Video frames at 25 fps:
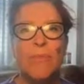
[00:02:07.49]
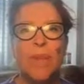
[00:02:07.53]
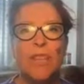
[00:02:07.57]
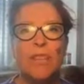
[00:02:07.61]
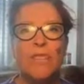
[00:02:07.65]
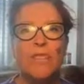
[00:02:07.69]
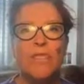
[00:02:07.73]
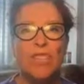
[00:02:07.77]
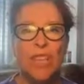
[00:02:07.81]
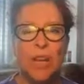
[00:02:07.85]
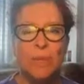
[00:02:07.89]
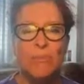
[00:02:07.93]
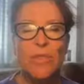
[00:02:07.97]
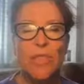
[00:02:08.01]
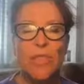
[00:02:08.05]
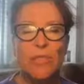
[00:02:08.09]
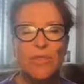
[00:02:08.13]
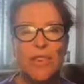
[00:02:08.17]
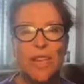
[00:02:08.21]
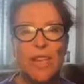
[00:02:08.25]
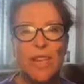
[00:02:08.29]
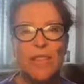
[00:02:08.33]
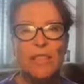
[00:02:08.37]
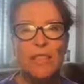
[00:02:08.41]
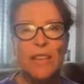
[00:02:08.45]
Some
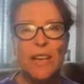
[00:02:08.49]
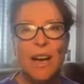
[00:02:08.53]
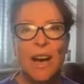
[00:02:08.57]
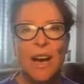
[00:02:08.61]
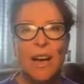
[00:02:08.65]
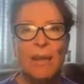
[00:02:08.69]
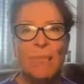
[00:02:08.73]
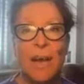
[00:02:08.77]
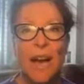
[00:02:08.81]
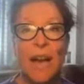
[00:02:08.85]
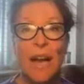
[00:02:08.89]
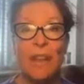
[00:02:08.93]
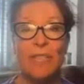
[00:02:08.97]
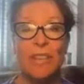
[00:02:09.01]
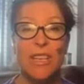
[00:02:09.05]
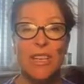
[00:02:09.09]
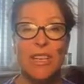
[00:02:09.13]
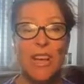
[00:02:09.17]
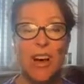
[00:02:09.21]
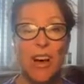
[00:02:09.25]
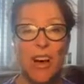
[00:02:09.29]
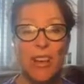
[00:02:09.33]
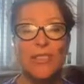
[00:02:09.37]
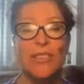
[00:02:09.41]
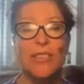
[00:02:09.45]
units have an
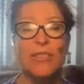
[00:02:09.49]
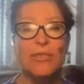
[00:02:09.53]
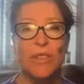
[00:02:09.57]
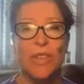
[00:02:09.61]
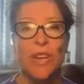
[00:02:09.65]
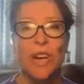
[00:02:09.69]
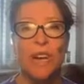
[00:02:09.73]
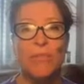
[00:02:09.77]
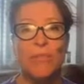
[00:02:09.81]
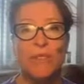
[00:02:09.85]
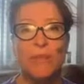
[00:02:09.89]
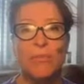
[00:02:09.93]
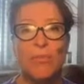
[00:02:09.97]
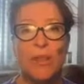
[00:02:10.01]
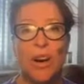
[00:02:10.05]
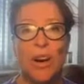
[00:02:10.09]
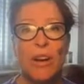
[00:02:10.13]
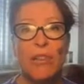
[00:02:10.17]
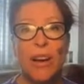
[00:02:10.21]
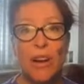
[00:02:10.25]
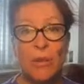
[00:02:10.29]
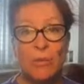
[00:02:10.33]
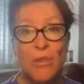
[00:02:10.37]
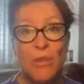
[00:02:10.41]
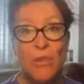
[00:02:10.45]
enhanced recovery
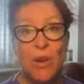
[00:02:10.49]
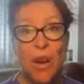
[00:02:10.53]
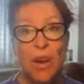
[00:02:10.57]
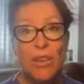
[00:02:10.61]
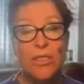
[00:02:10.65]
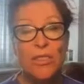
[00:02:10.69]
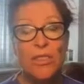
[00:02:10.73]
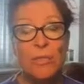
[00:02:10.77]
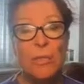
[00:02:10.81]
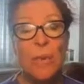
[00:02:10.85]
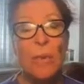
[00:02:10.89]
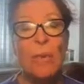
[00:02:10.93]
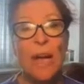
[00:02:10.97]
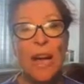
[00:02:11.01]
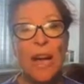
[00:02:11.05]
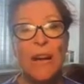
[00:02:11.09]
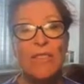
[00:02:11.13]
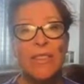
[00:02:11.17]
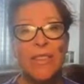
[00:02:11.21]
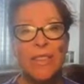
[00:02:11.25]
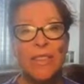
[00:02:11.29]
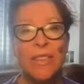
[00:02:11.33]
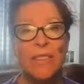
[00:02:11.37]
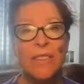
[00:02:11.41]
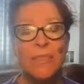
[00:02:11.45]
programme, so ask them
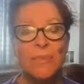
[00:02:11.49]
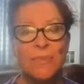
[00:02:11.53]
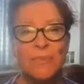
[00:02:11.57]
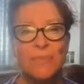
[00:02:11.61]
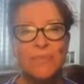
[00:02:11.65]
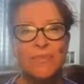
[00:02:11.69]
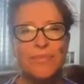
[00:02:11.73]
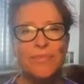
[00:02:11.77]
about this.